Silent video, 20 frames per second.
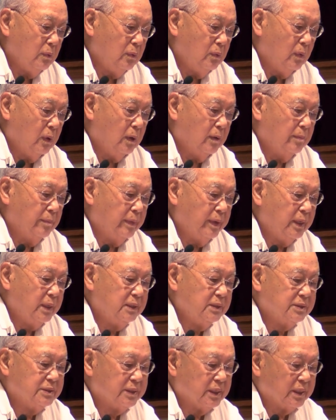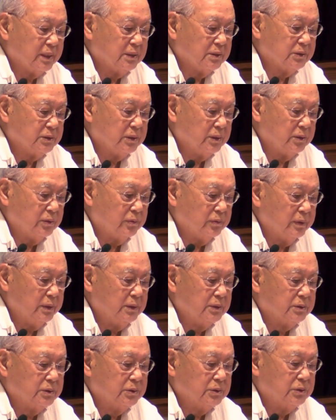while many second
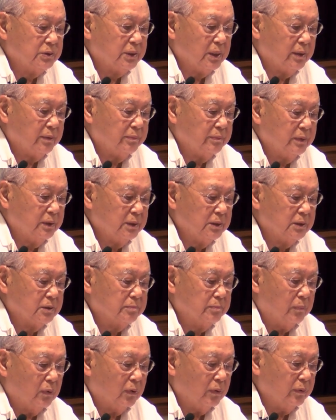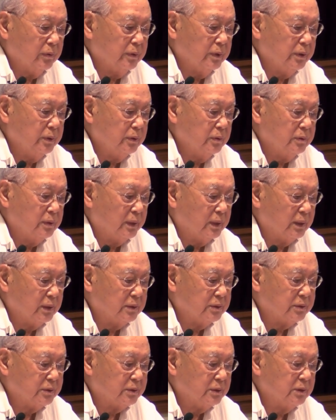generation Japanese born in
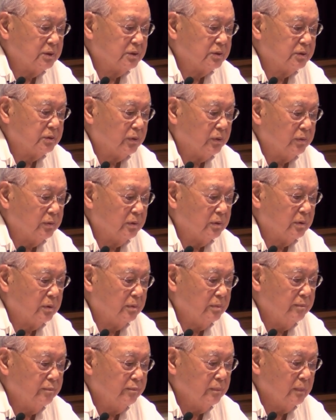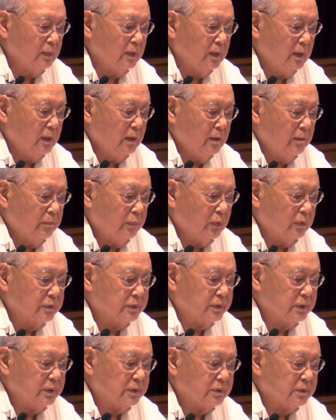United States soil
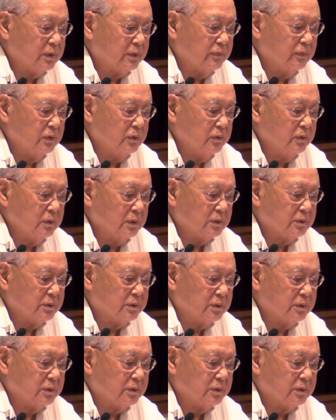possessed of U.S.